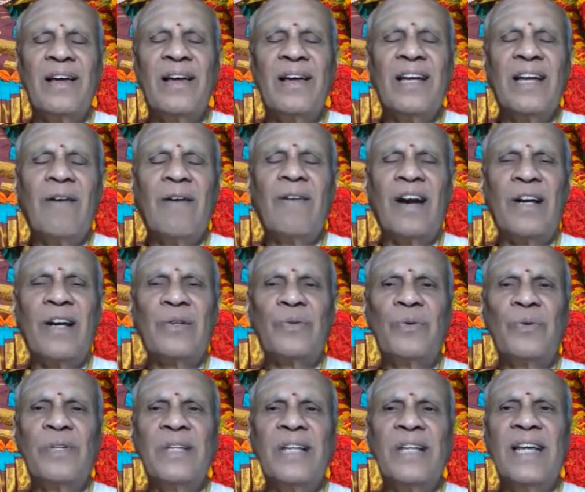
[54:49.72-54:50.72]
Now let us
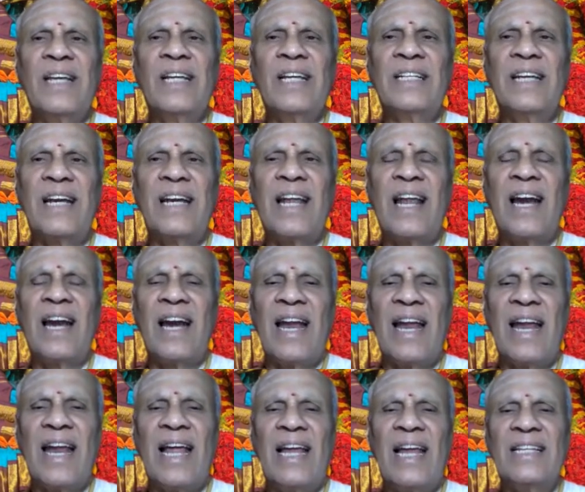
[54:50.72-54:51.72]
do the general
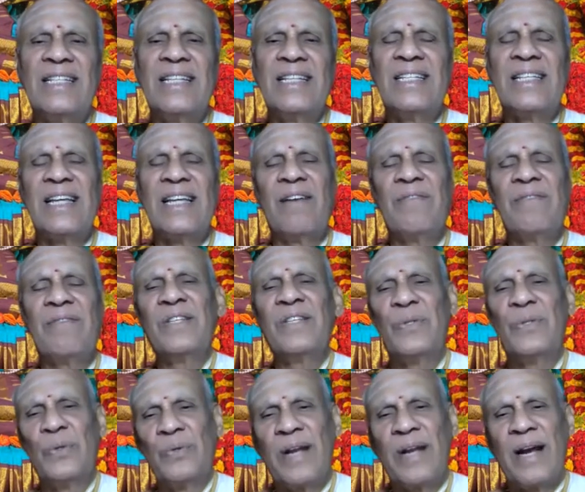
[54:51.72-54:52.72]
analysis of
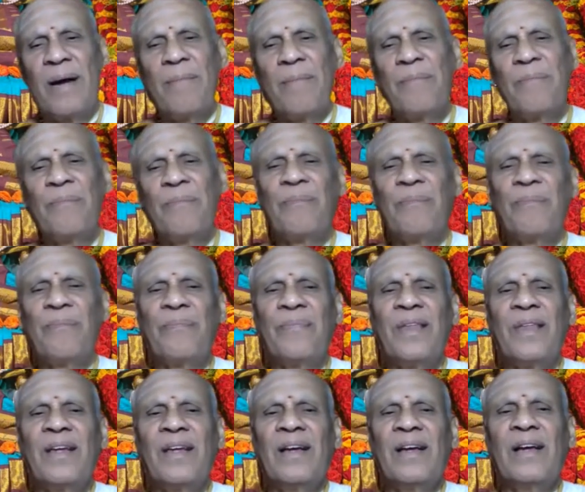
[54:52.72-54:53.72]
this sutra.
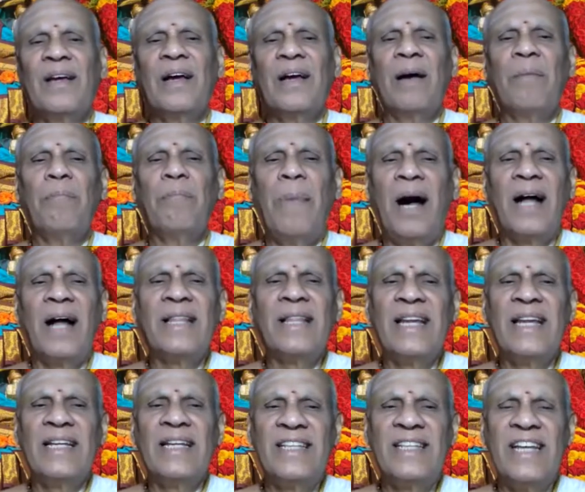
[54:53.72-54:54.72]

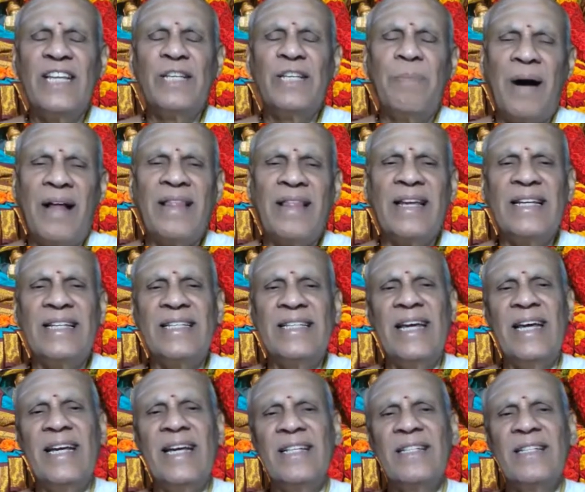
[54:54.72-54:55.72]
Sage Badari
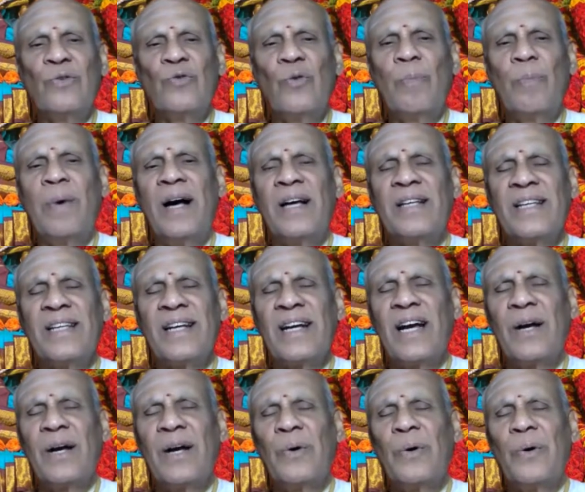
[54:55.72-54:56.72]
says,
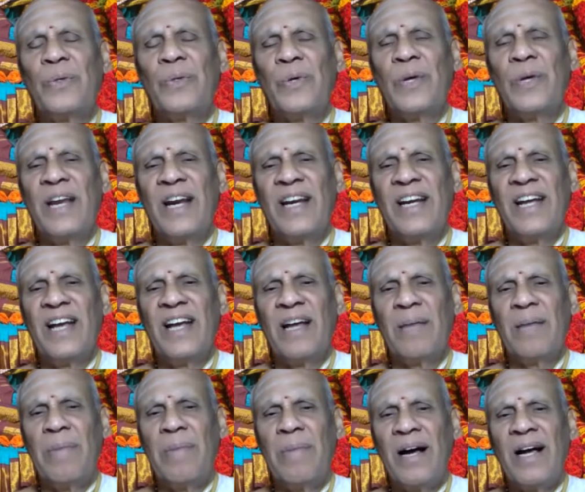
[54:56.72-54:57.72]
Upasaka goes to
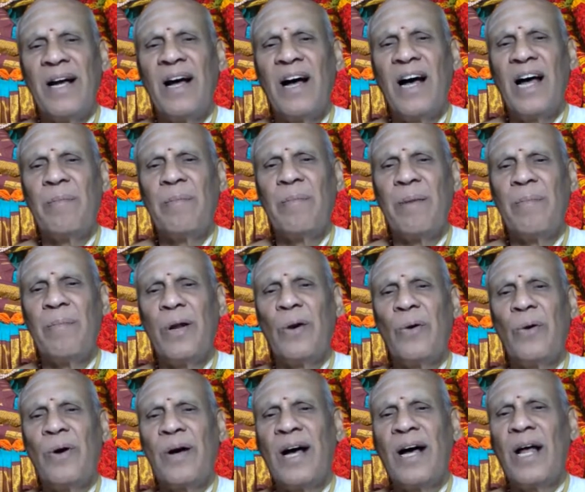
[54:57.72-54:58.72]
Hiranyagarbha or
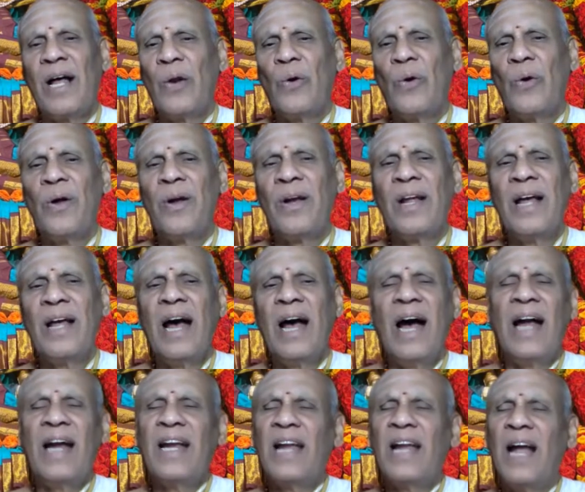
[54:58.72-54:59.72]
Brahmaloka alone
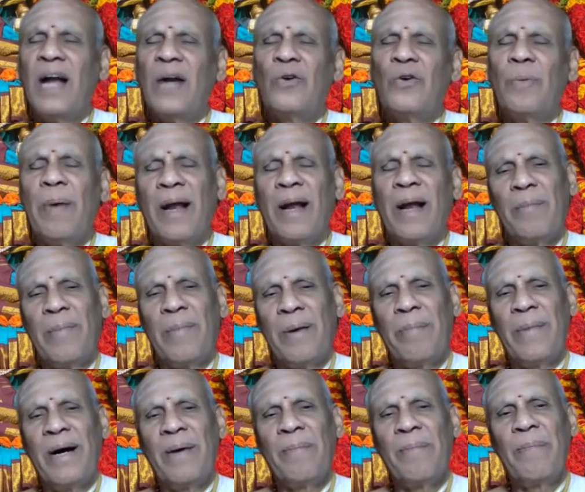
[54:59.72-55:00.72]
and not to
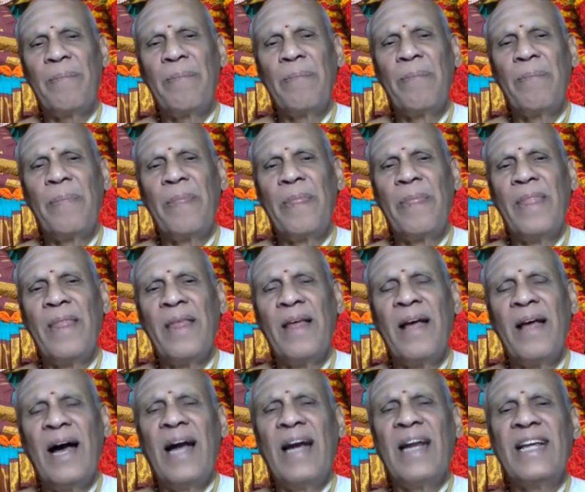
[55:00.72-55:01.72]
Parambrahma.
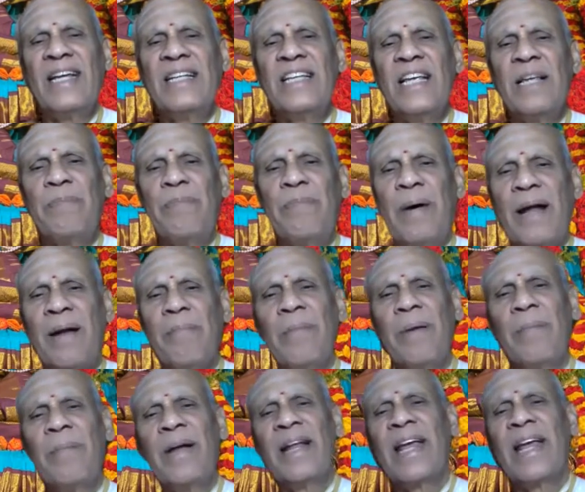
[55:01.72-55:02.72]
And he says
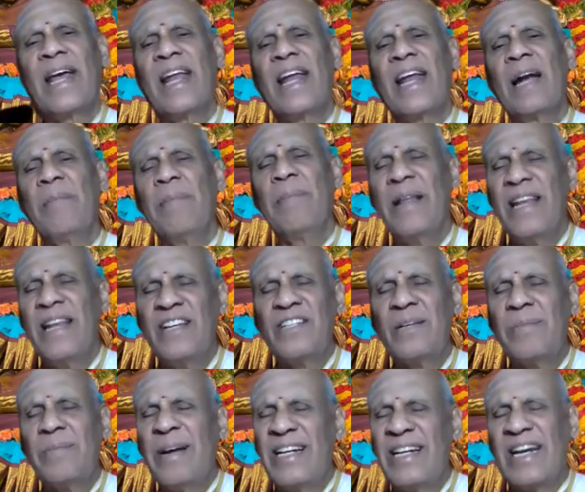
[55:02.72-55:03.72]
Parambrahman cannot be
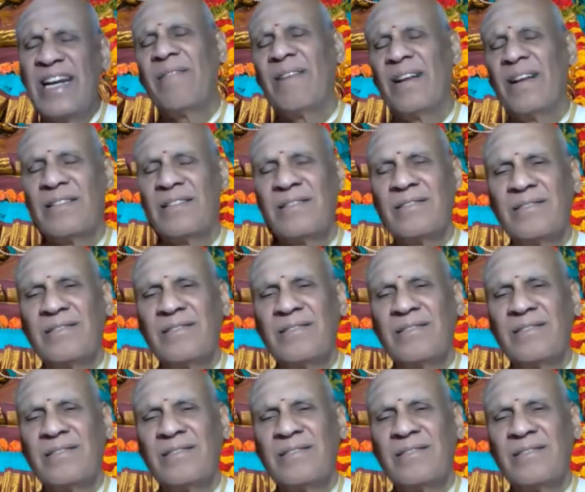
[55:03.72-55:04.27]
reached by travel.